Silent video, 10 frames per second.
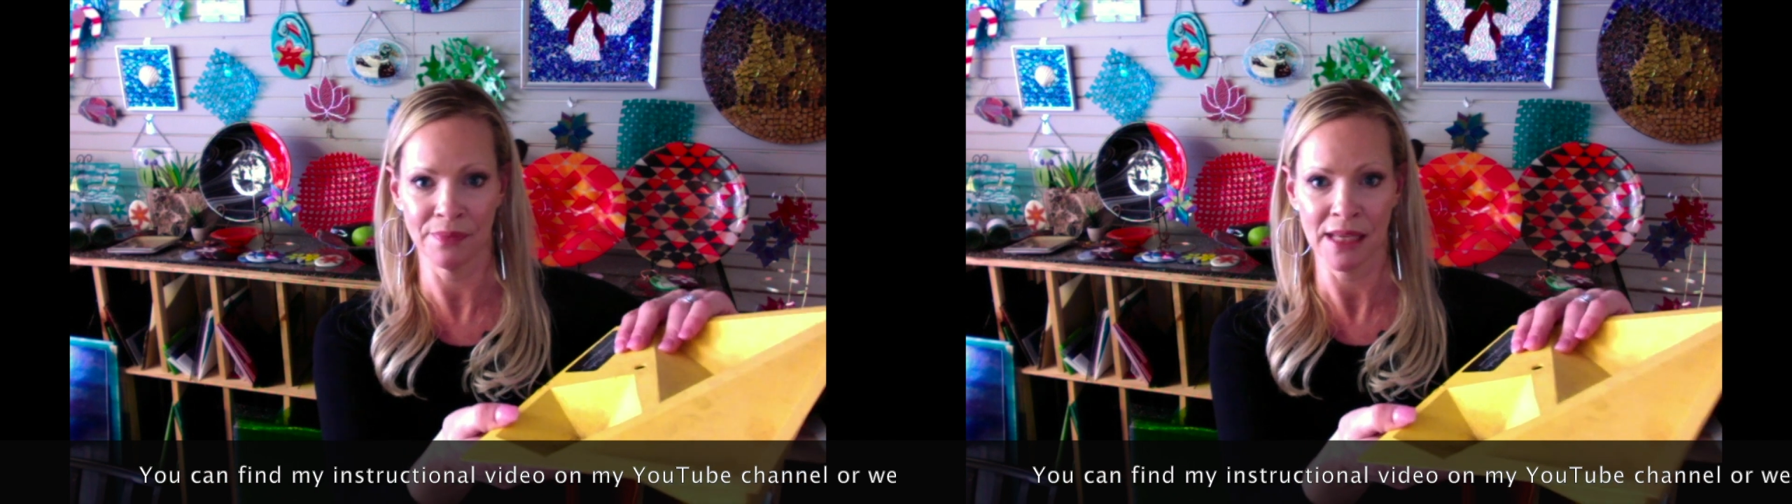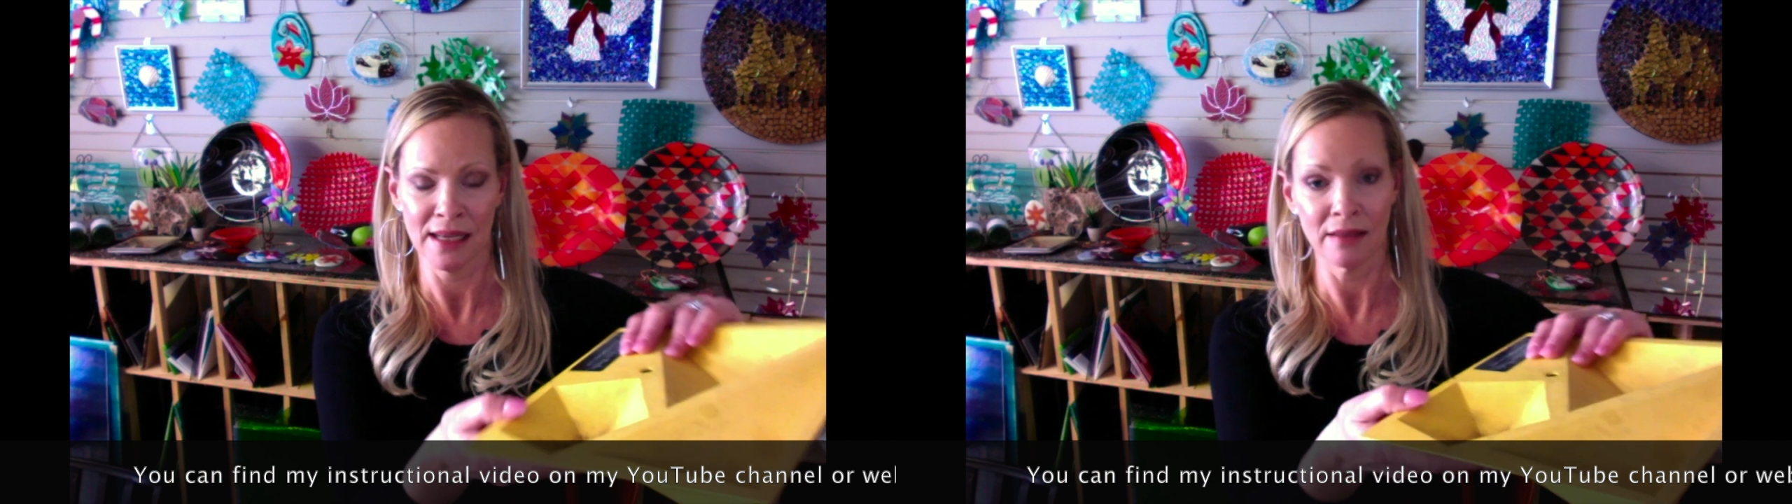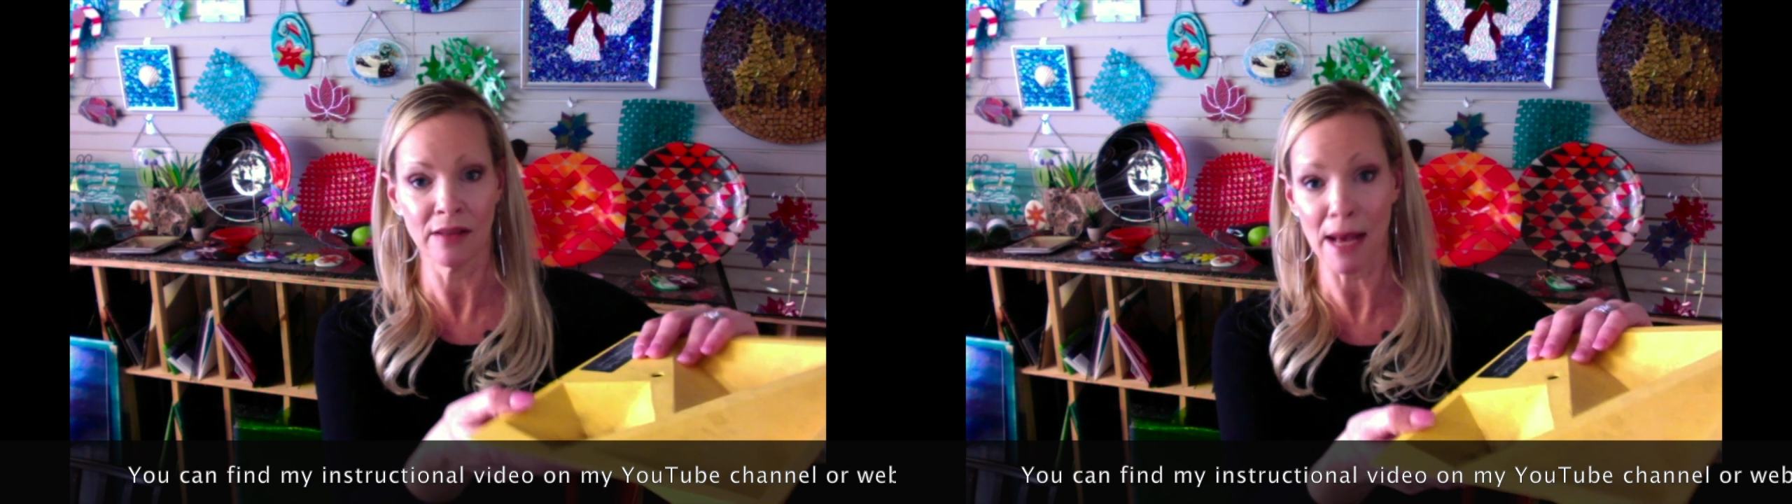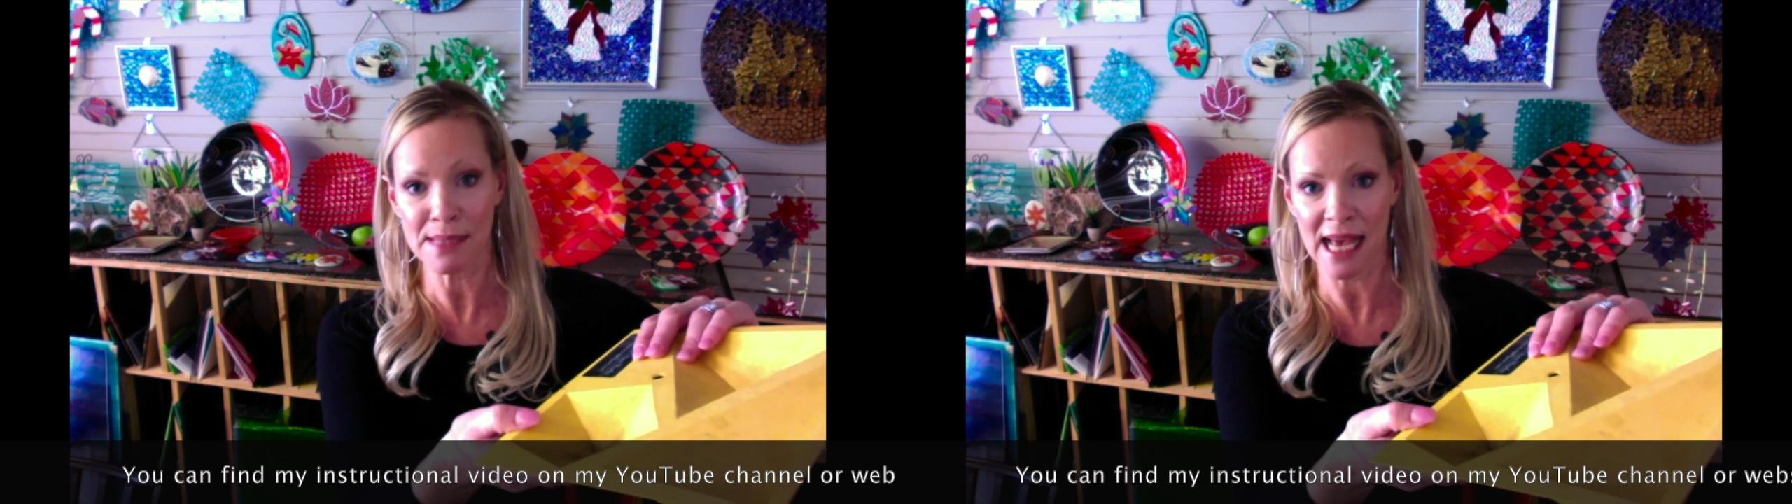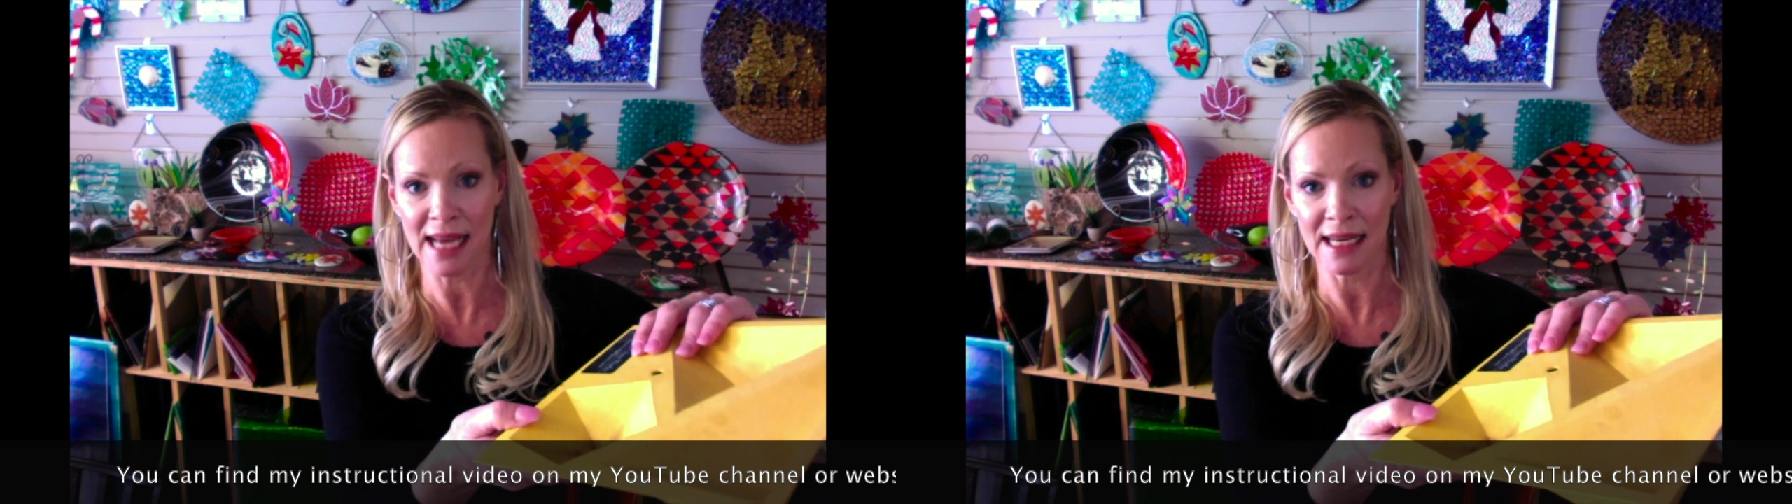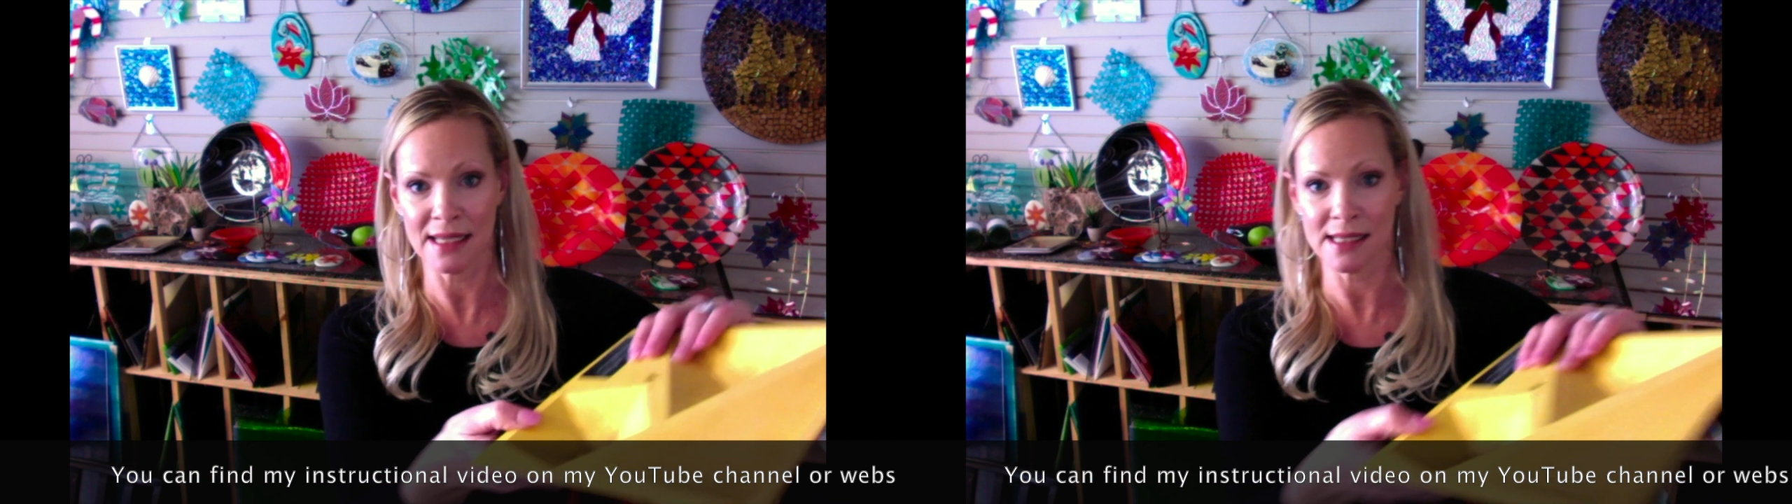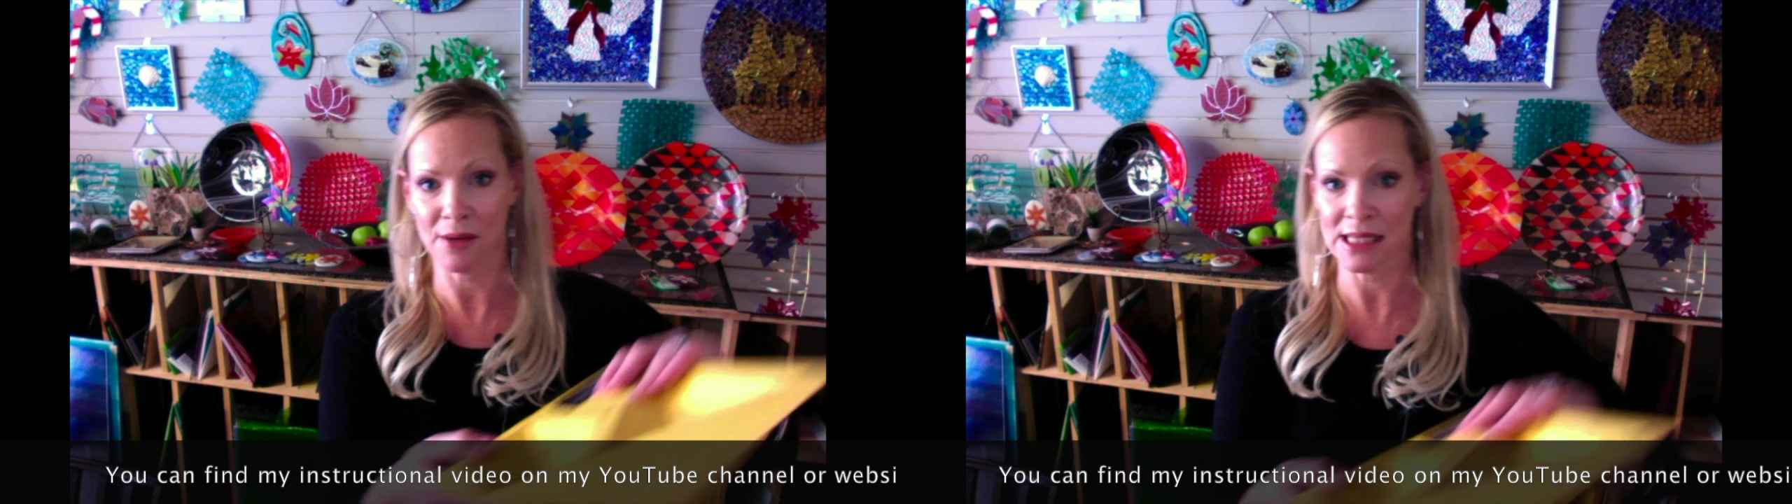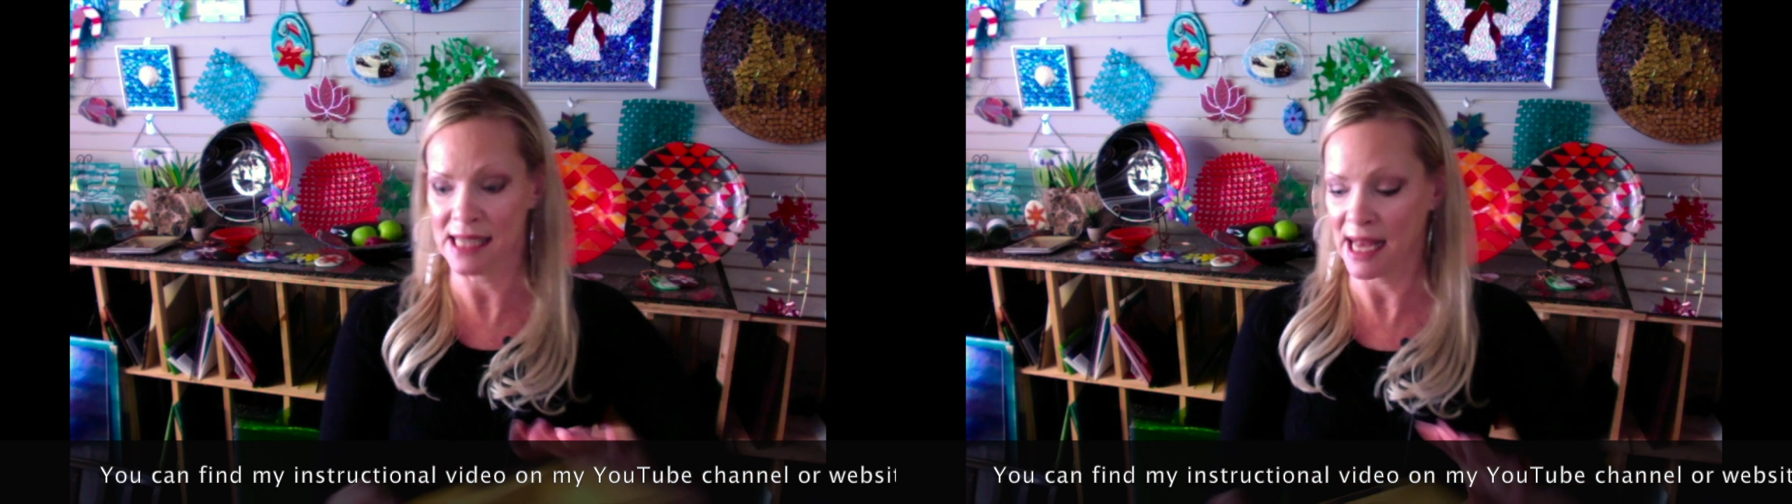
lopsided, so it's